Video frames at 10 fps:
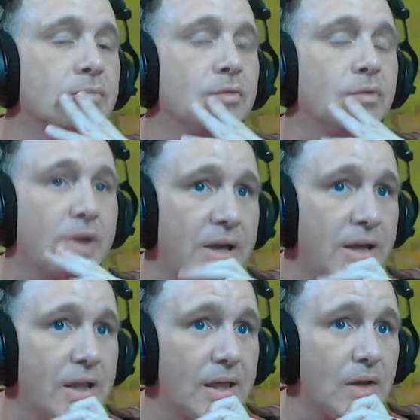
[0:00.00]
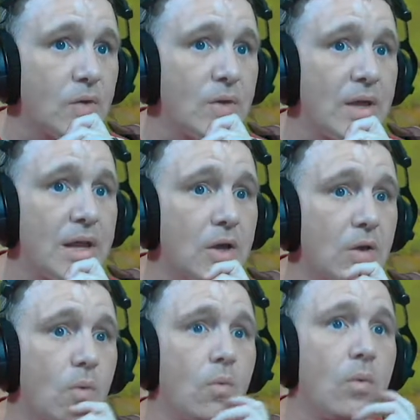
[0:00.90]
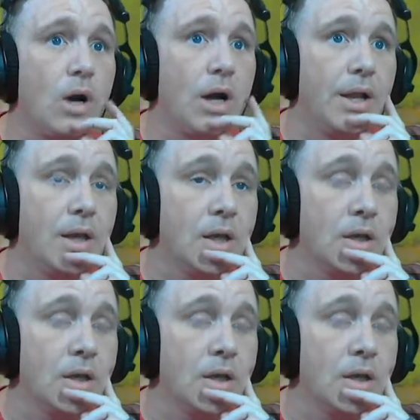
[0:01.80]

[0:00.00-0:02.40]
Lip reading: Right? Like, I do that, and I go to 1.